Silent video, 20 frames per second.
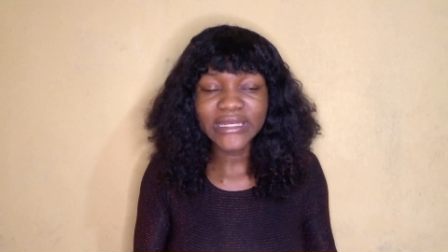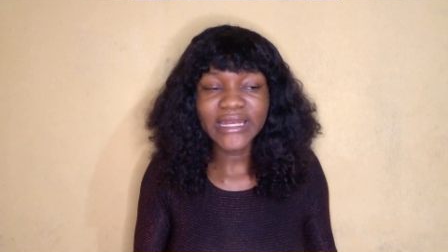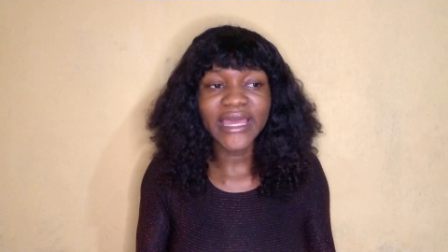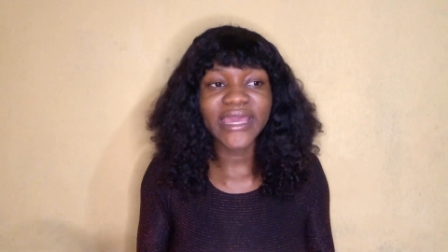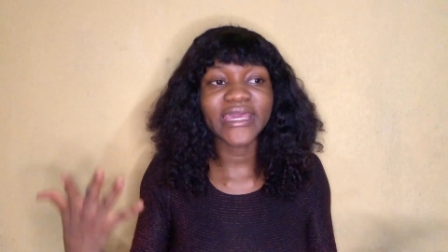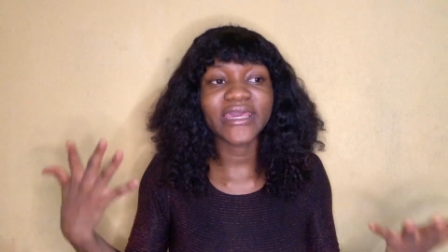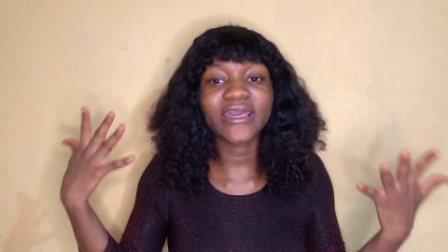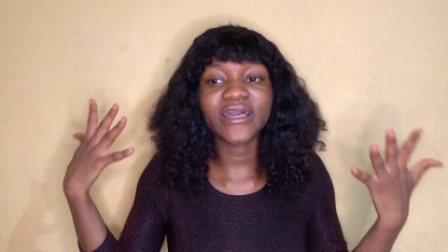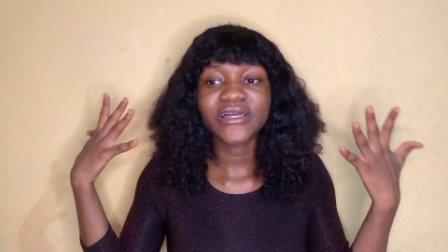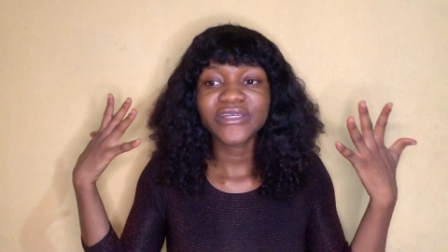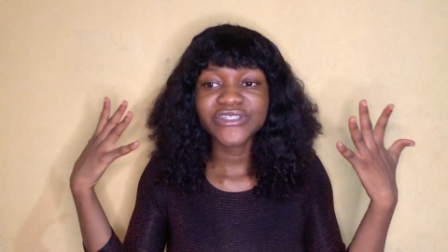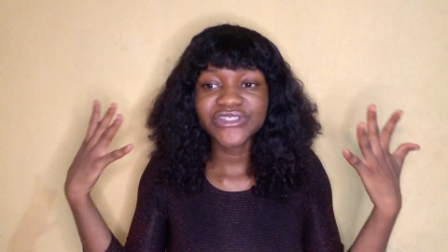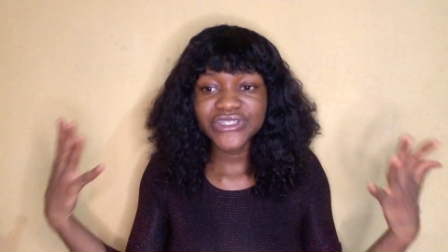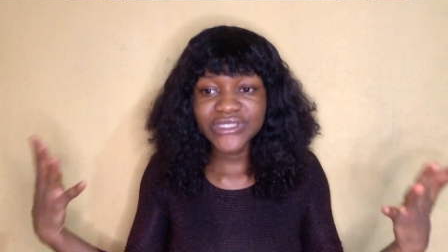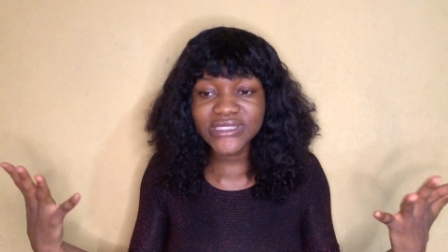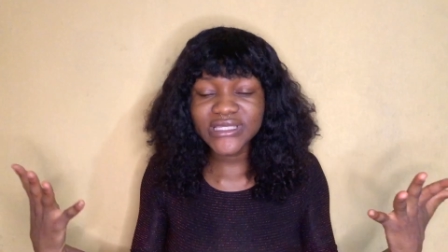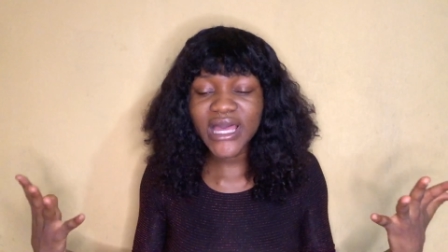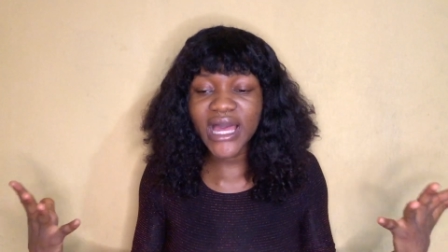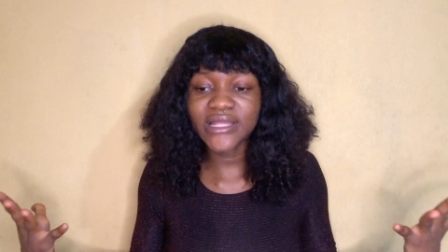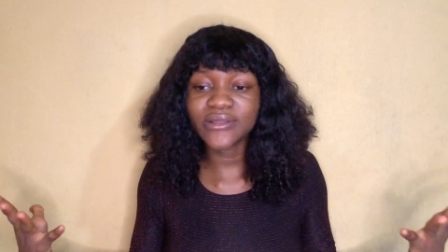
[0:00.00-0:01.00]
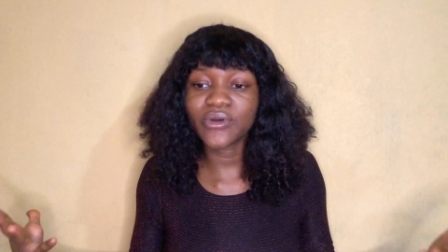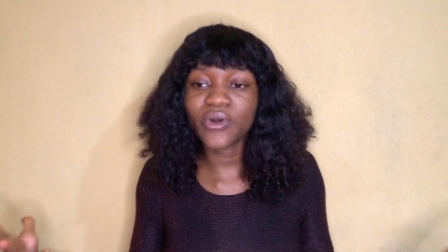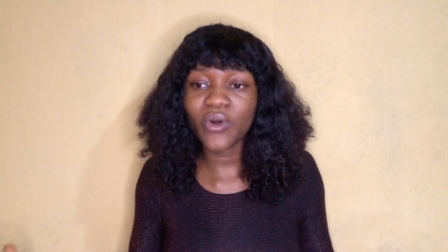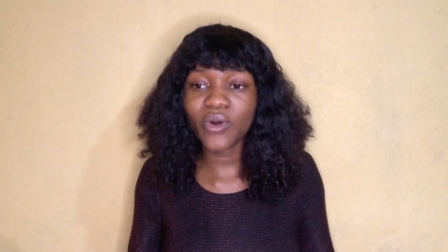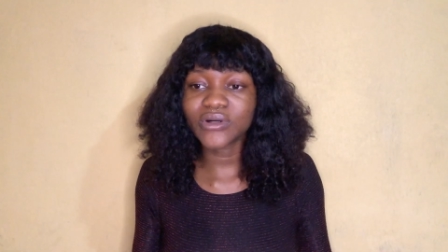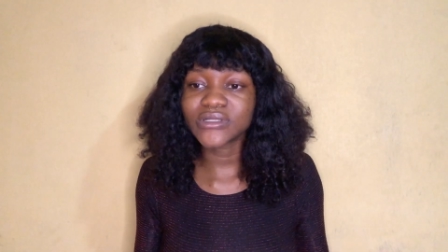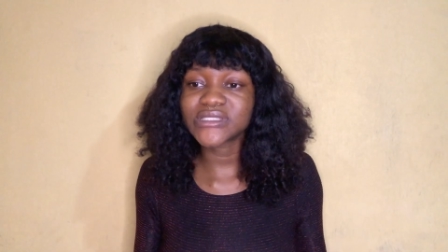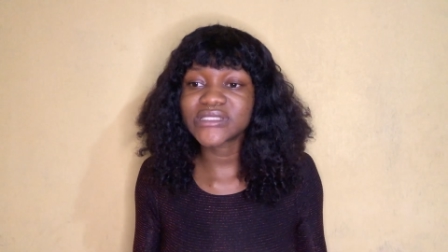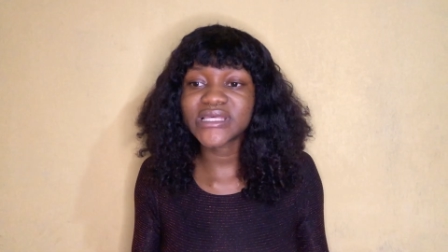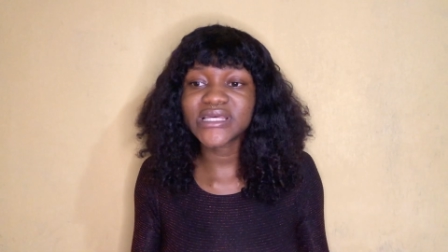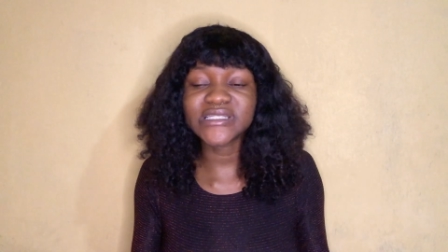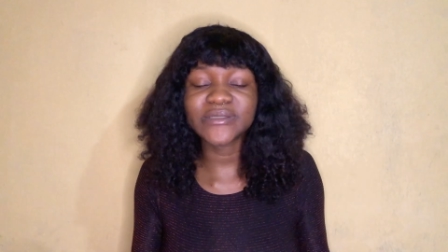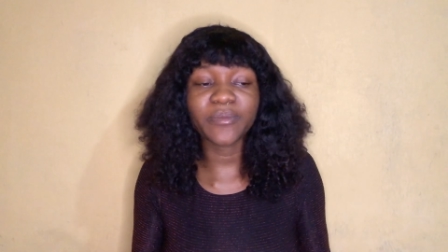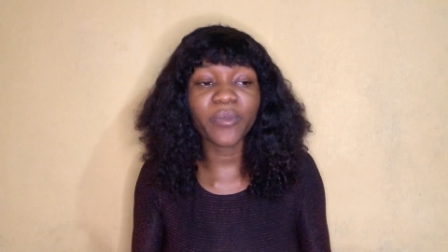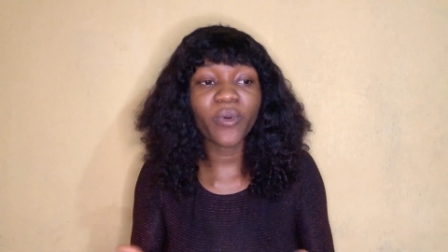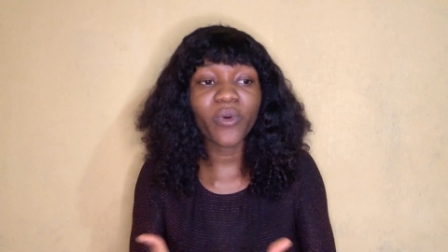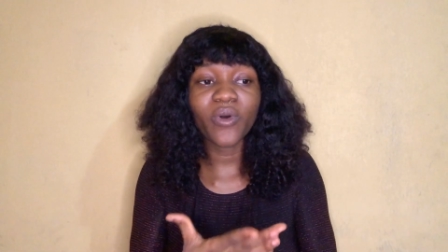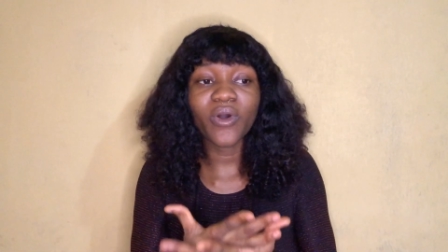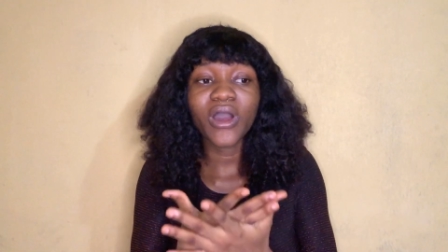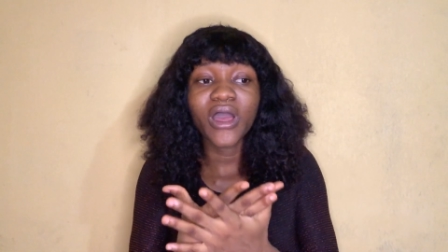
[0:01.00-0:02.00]
Like, she's got the content,
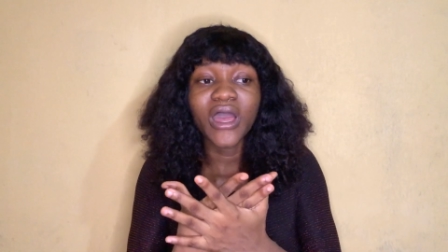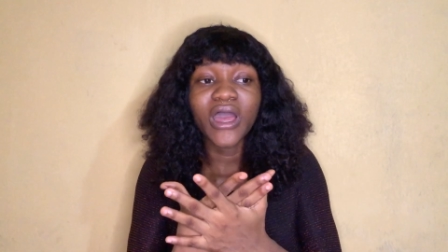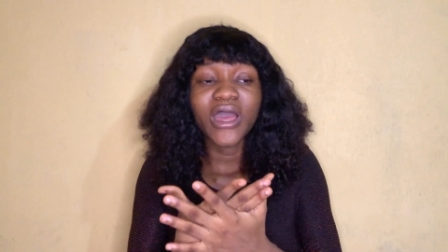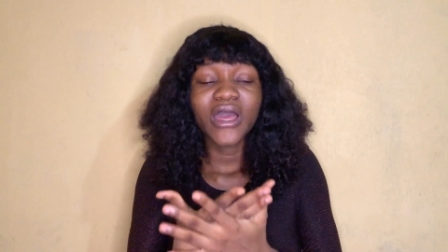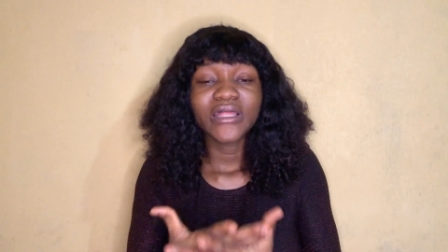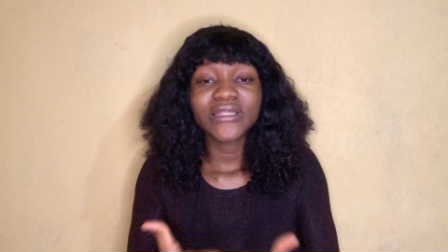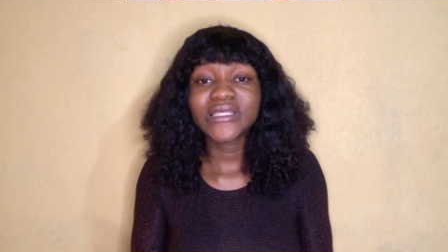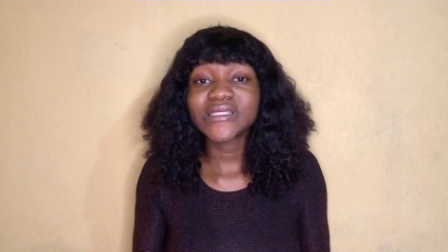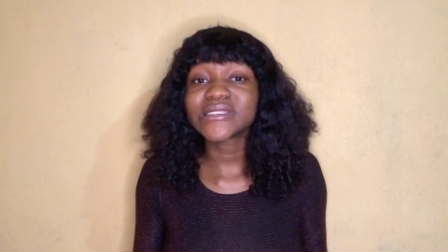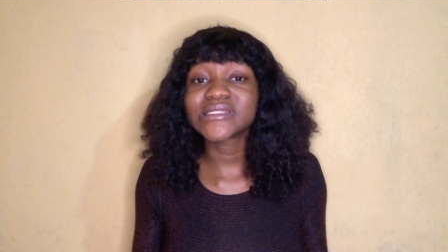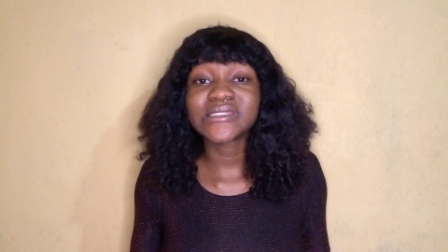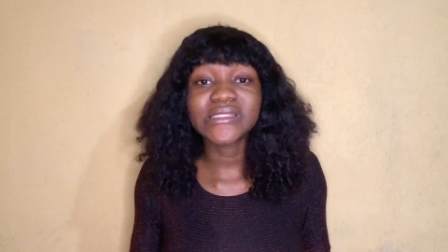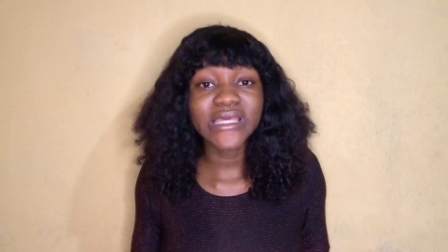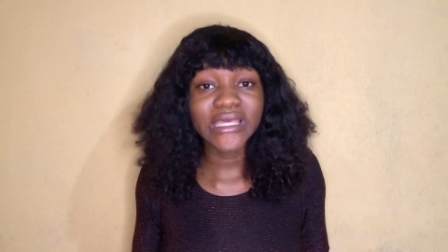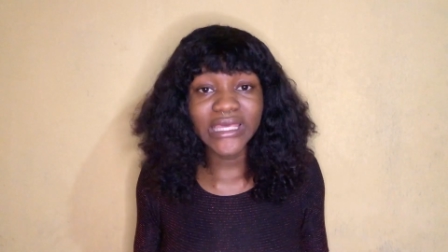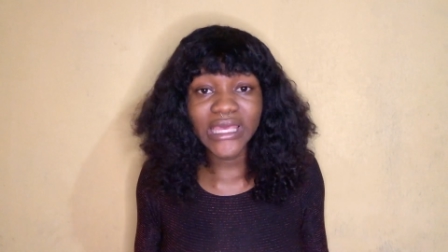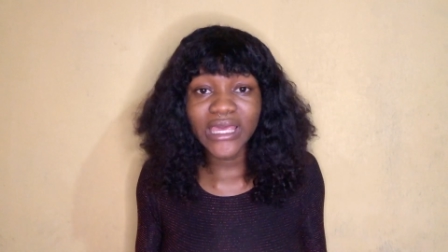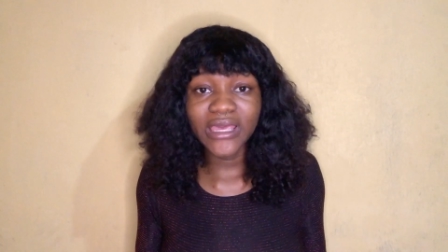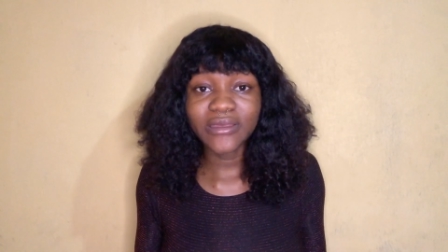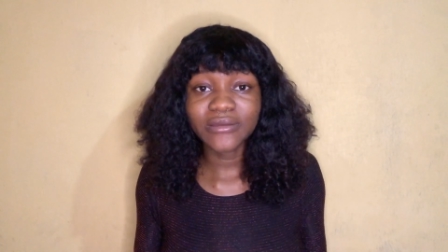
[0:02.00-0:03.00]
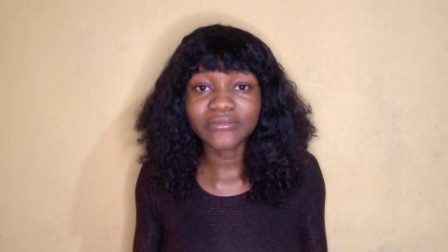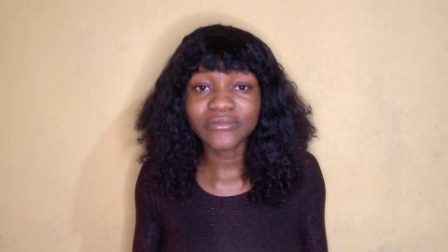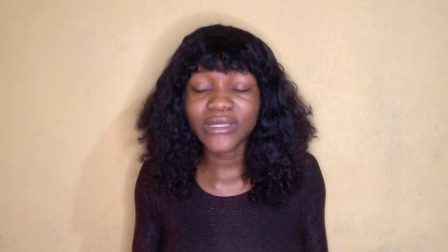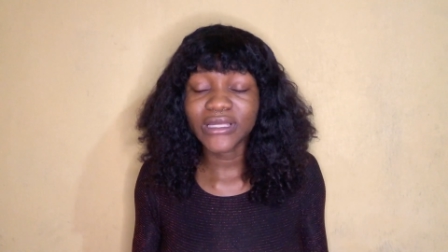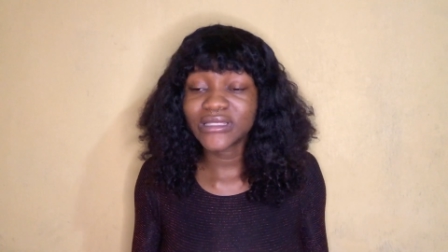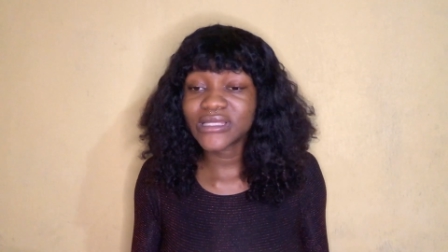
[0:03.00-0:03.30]
but this is a game.